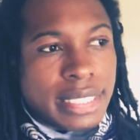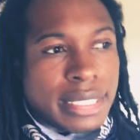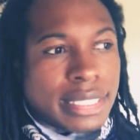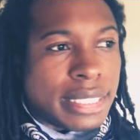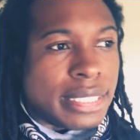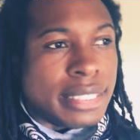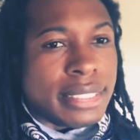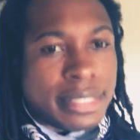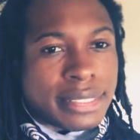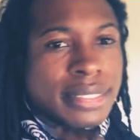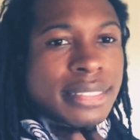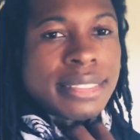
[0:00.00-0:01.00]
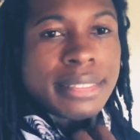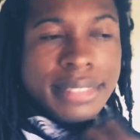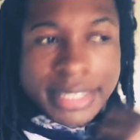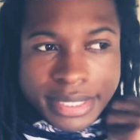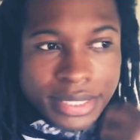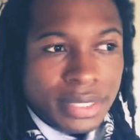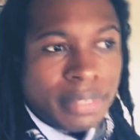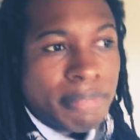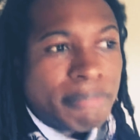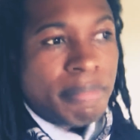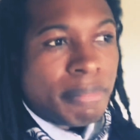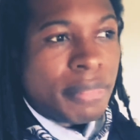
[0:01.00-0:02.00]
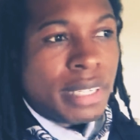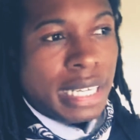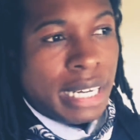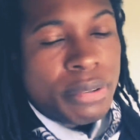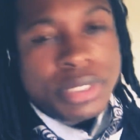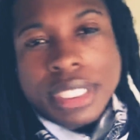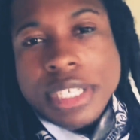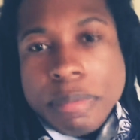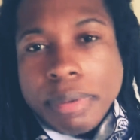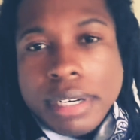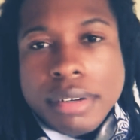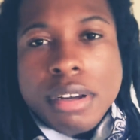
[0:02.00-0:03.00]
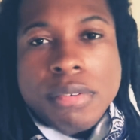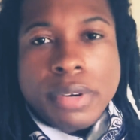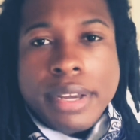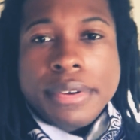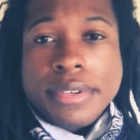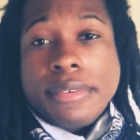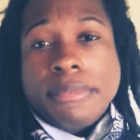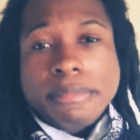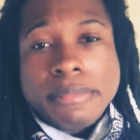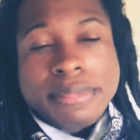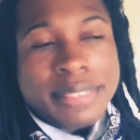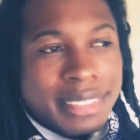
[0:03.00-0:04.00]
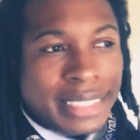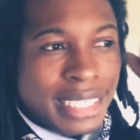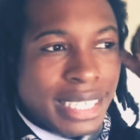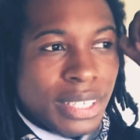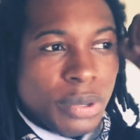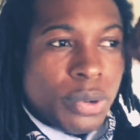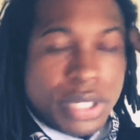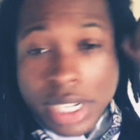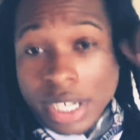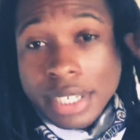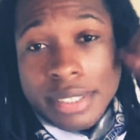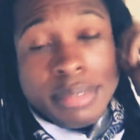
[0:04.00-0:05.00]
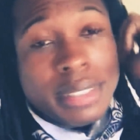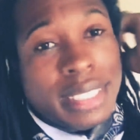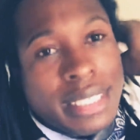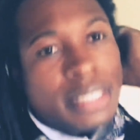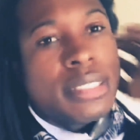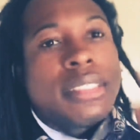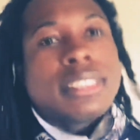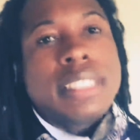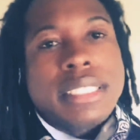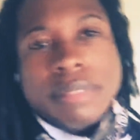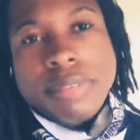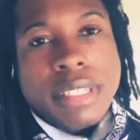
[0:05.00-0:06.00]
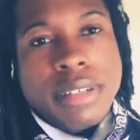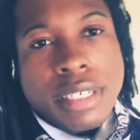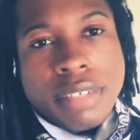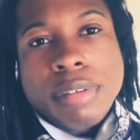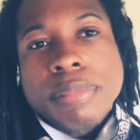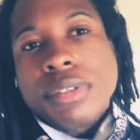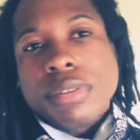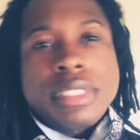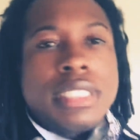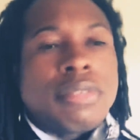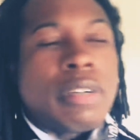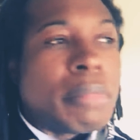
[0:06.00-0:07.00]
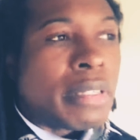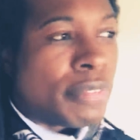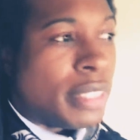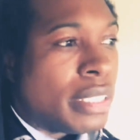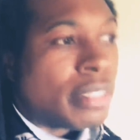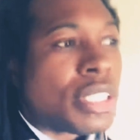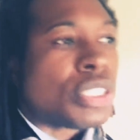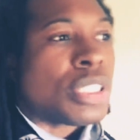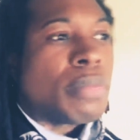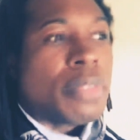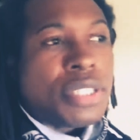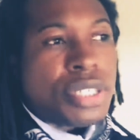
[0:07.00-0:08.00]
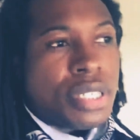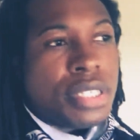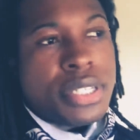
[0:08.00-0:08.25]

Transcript: Then I would say he's better off without you, or her, because like even other women do it to other women if they're in a relationship with each other.